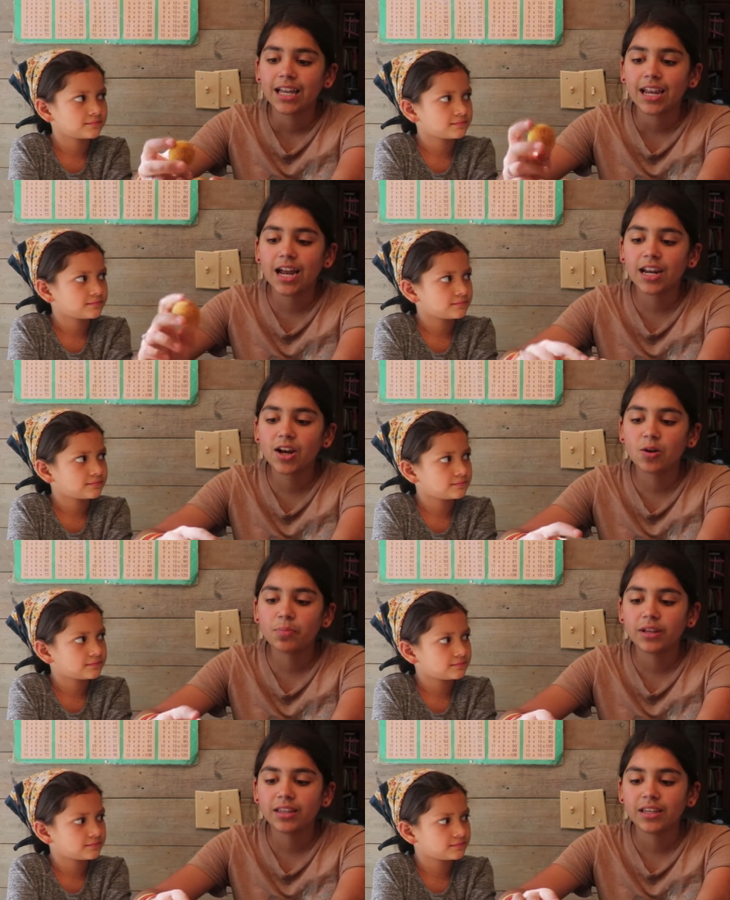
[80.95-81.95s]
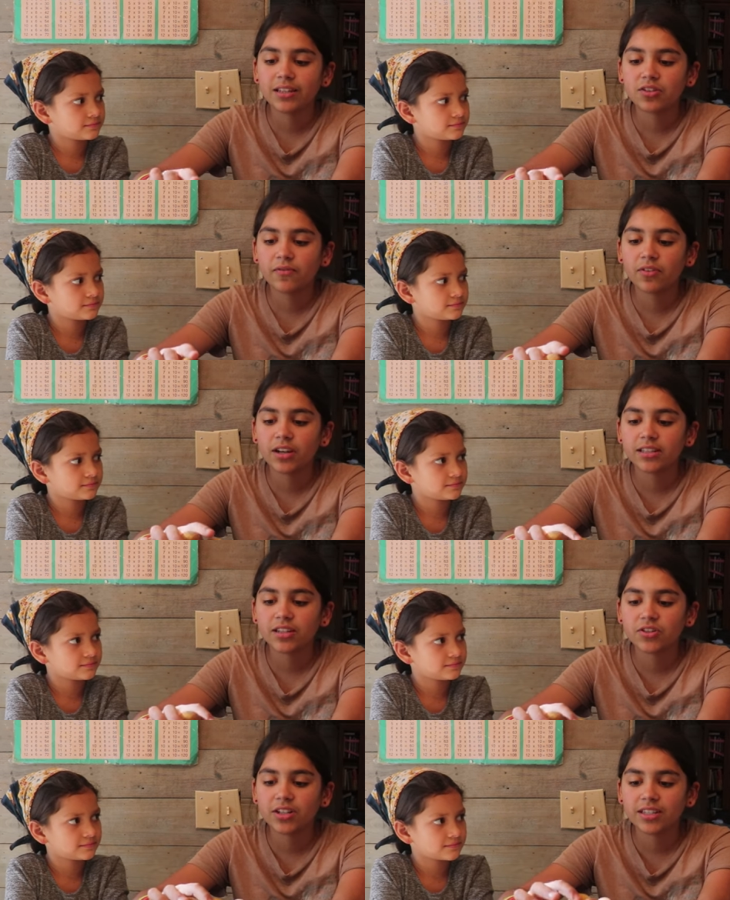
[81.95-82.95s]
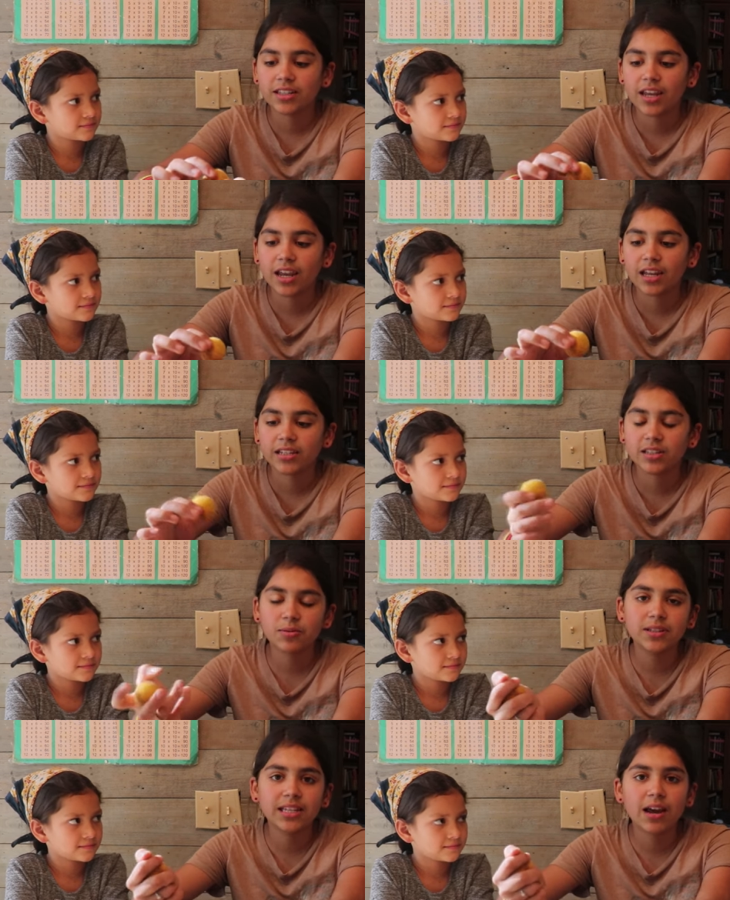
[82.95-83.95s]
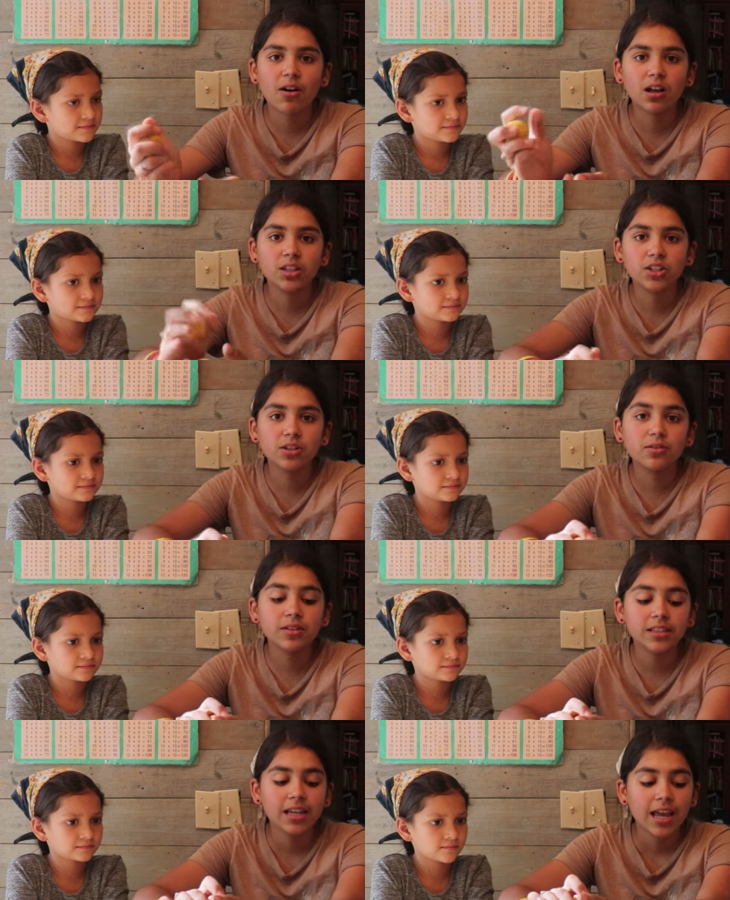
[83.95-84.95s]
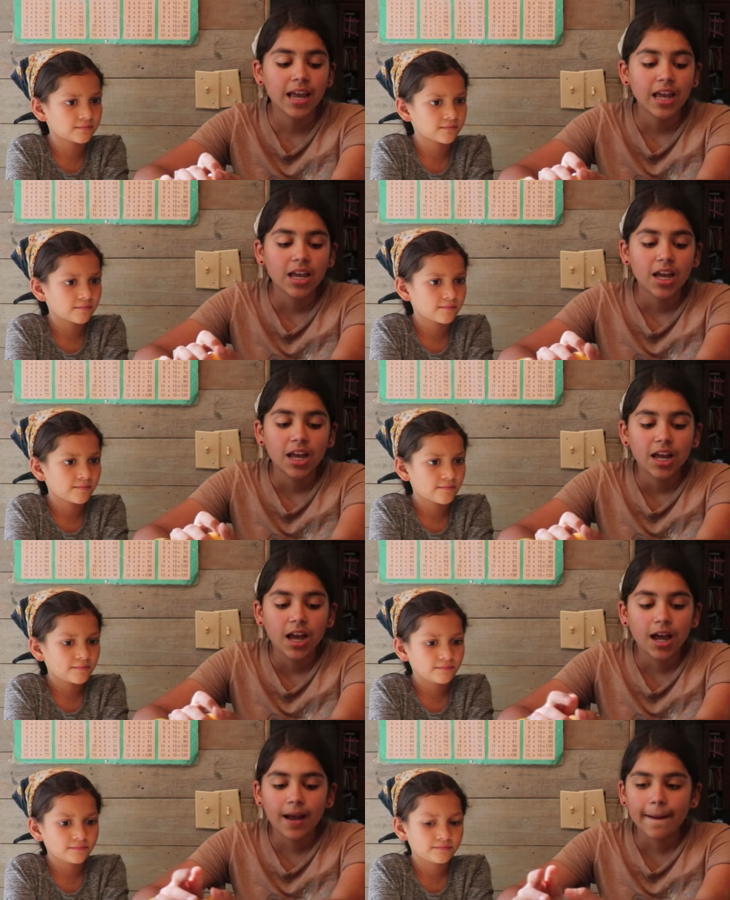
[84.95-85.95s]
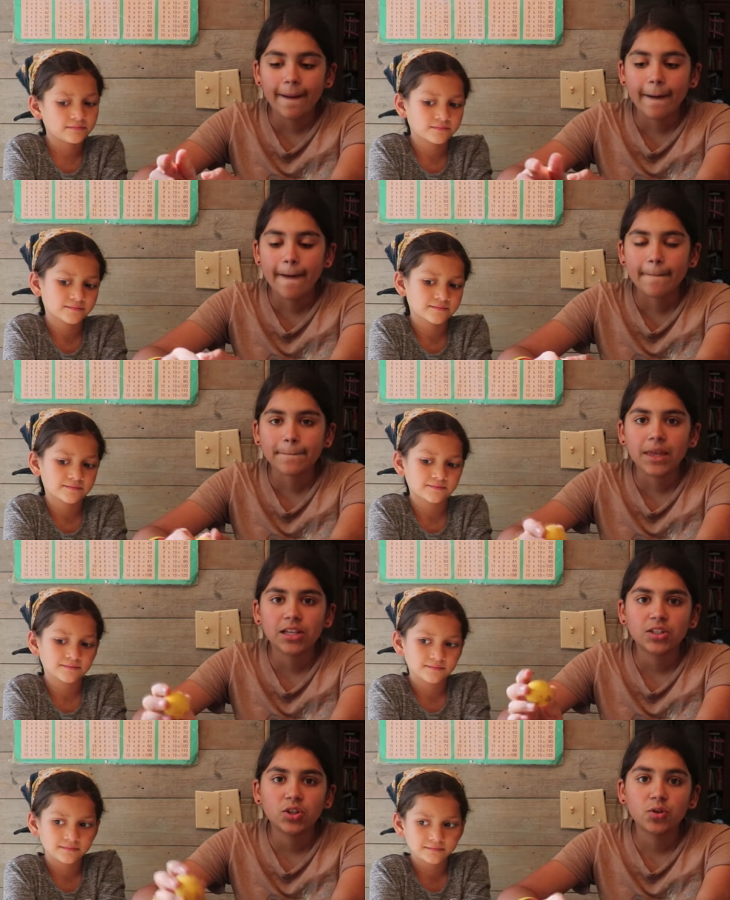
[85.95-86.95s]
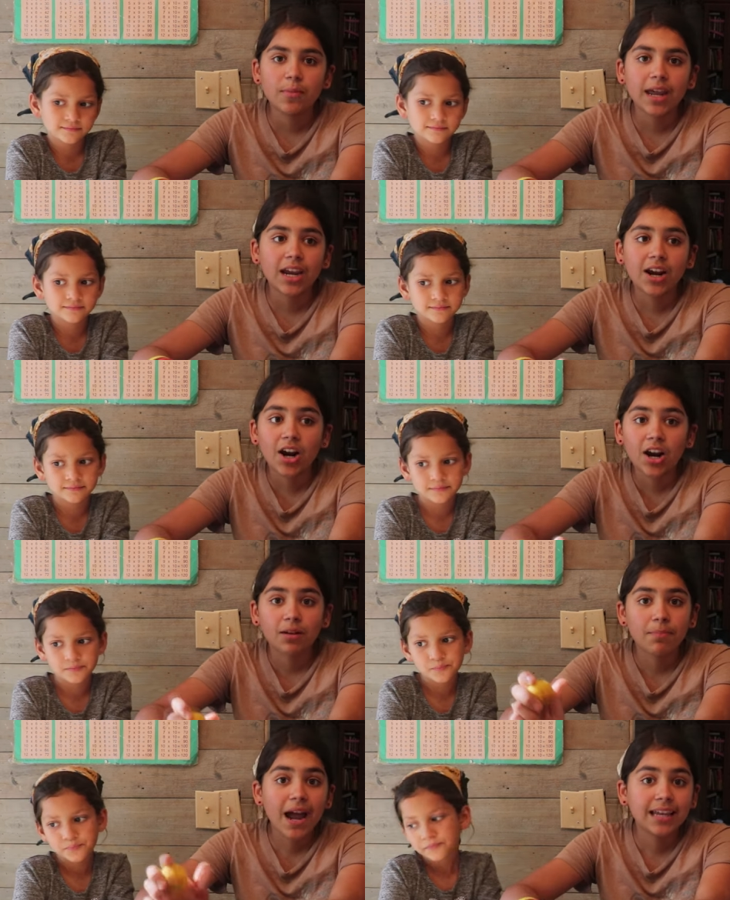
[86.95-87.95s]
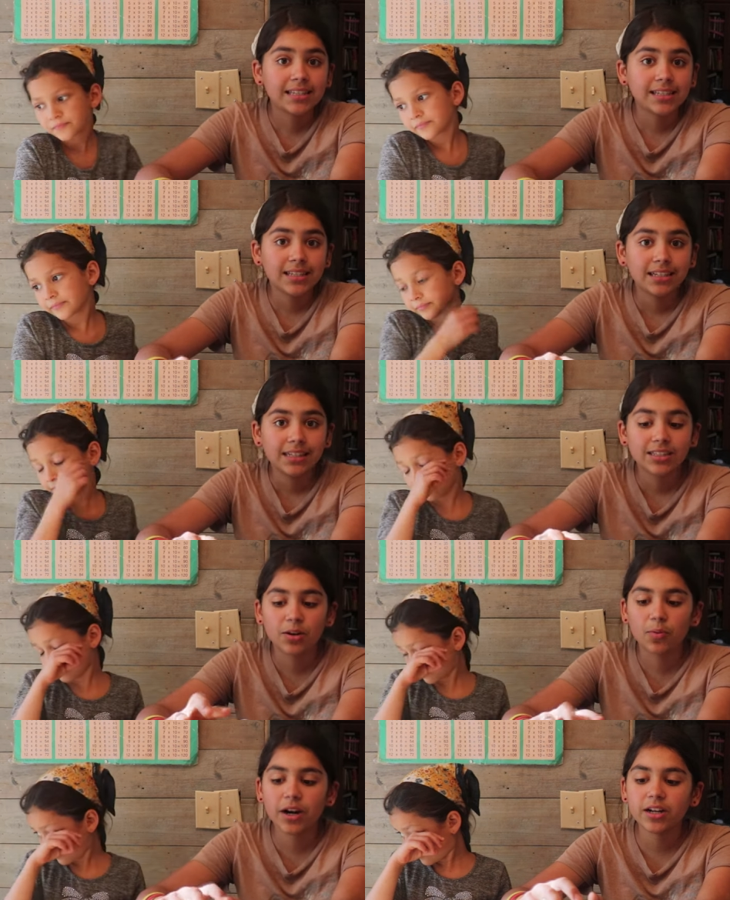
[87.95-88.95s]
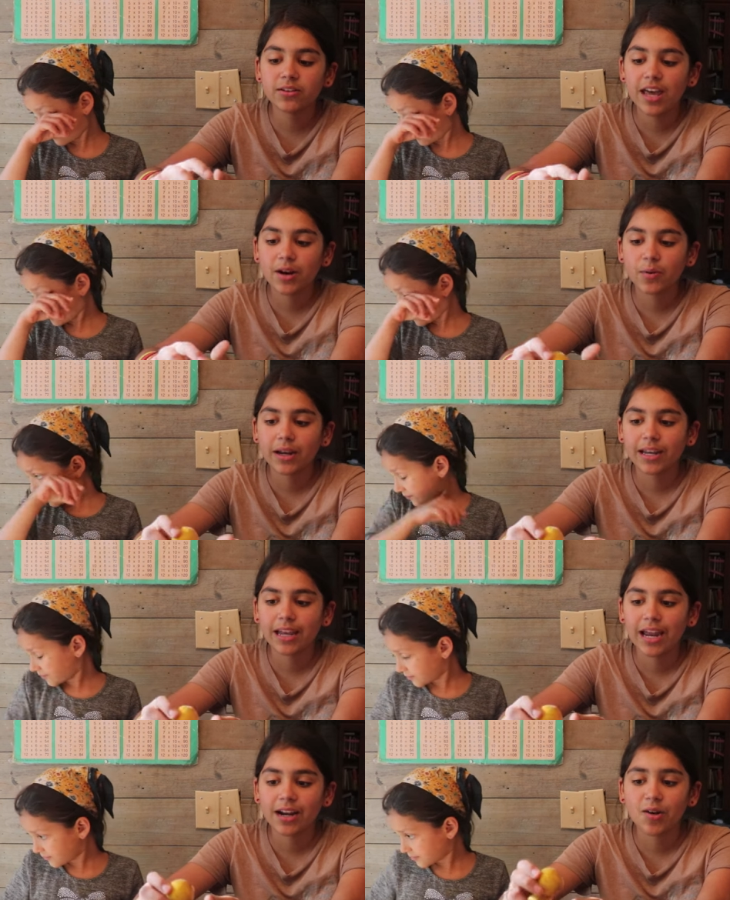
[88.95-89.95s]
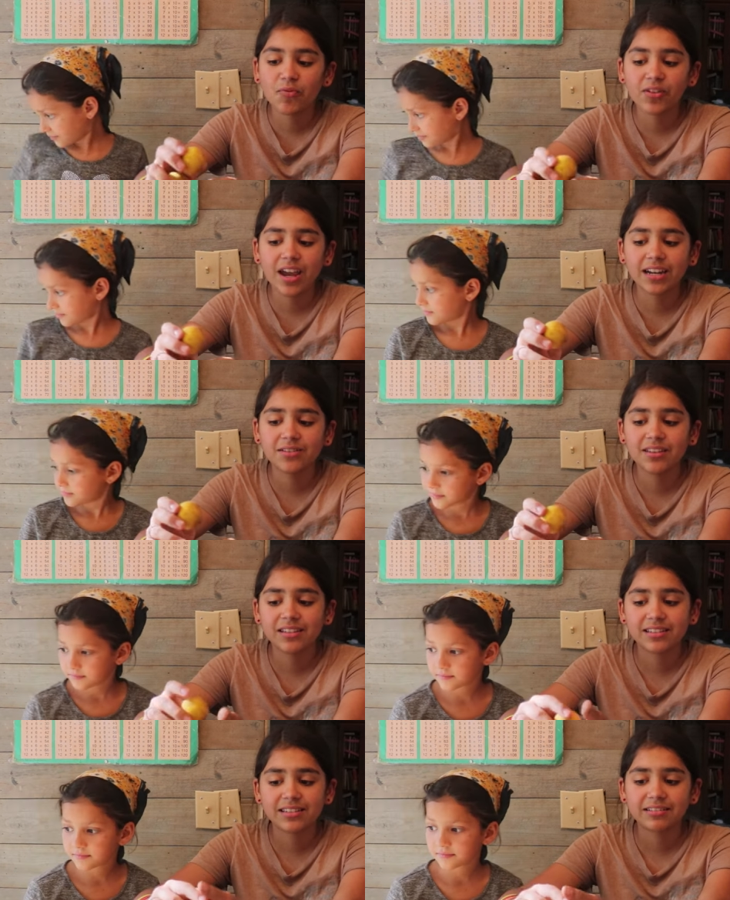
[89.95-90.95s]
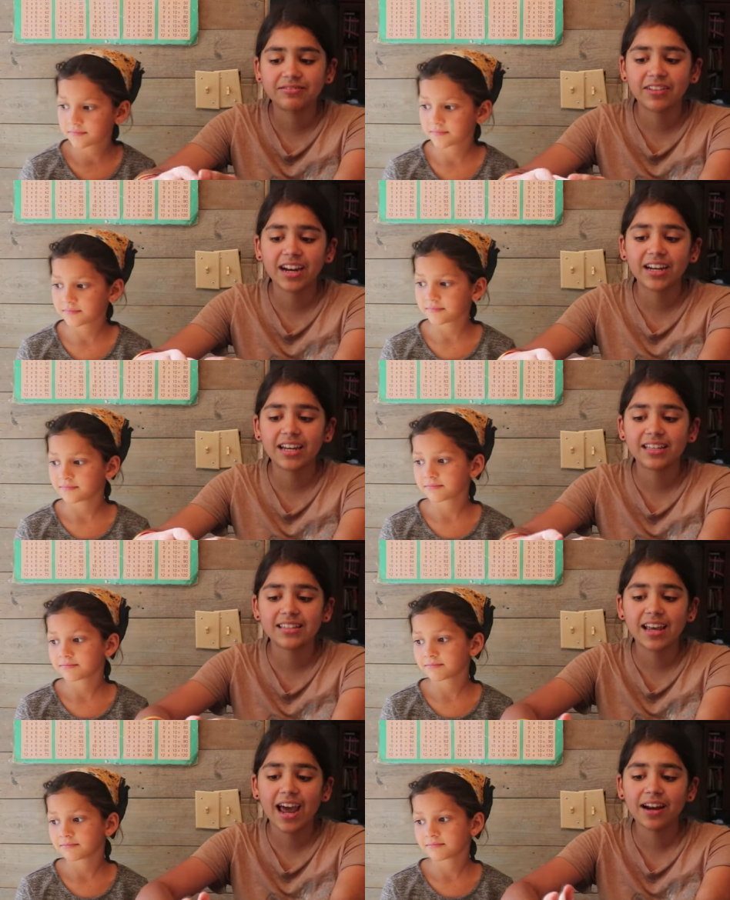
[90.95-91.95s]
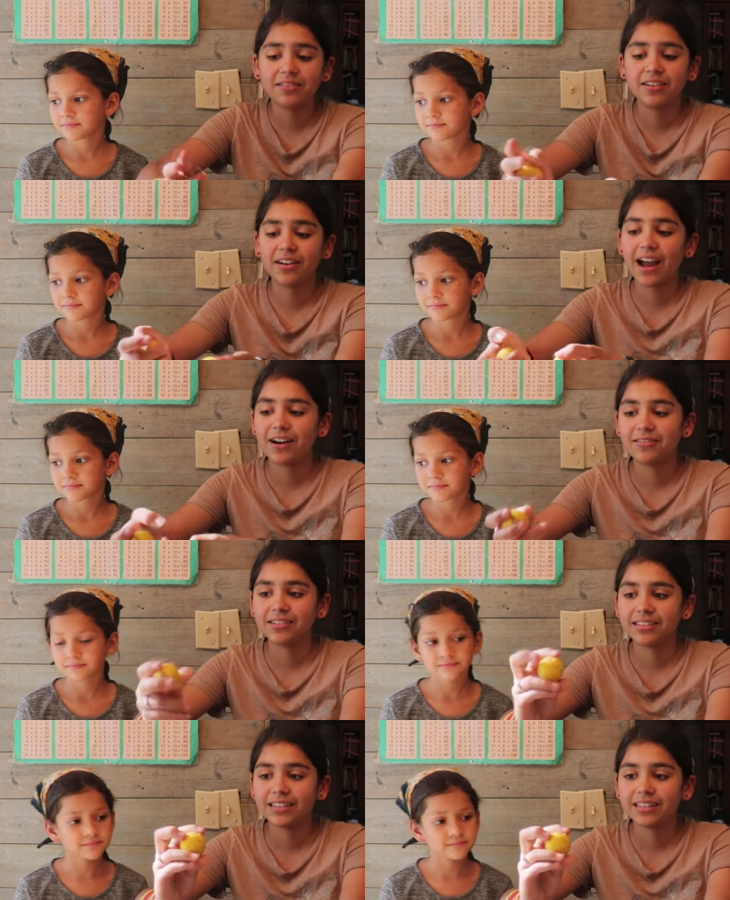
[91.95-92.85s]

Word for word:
Speaker 1: cutting open these trifoliate citrus and squeezing out all the juice um, to make our pies. So we're going to do that quick and hopefully I do this right because I don't know how